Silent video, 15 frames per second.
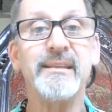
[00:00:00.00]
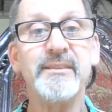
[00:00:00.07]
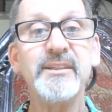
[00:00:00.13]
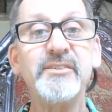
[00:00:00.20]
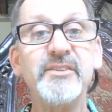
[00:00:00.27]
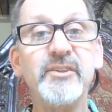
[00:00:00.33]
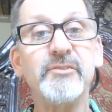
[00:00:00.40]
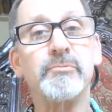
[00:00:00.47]

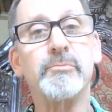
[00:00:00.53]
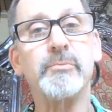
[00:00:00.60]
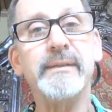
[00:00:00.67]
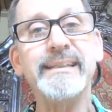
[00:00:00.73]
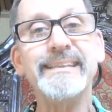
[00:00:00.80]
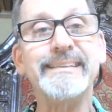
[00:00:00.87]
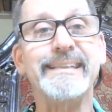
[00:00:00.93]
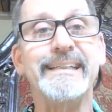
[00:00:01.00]
This is
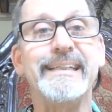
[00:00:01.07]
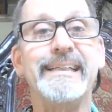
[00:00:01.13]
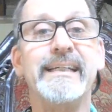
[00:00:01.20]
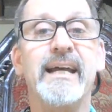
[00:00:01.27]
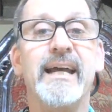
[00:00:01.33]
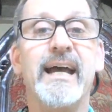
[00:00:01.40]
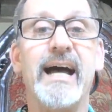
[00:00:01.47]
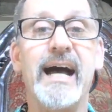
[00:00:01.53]

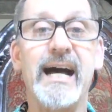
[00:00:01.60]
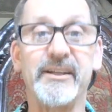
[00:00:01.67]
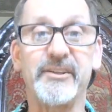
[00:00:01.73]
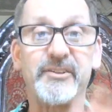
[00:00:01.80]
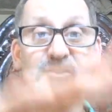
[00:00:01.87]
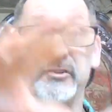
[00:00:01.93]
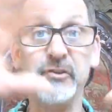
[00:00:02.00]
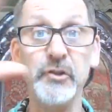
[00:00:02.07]
really a
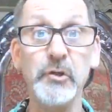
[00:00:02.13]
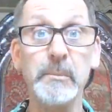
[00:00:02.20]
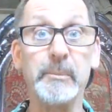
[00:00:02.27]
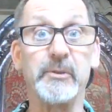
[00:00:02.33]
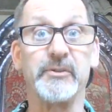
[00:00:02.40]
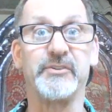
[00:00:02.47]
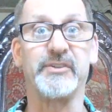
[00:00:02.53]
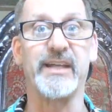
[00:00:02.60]

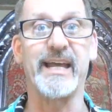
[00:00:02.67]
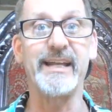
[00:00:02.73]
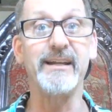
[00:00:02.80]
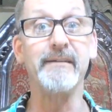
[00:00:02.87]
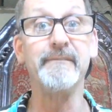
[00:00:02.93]
superset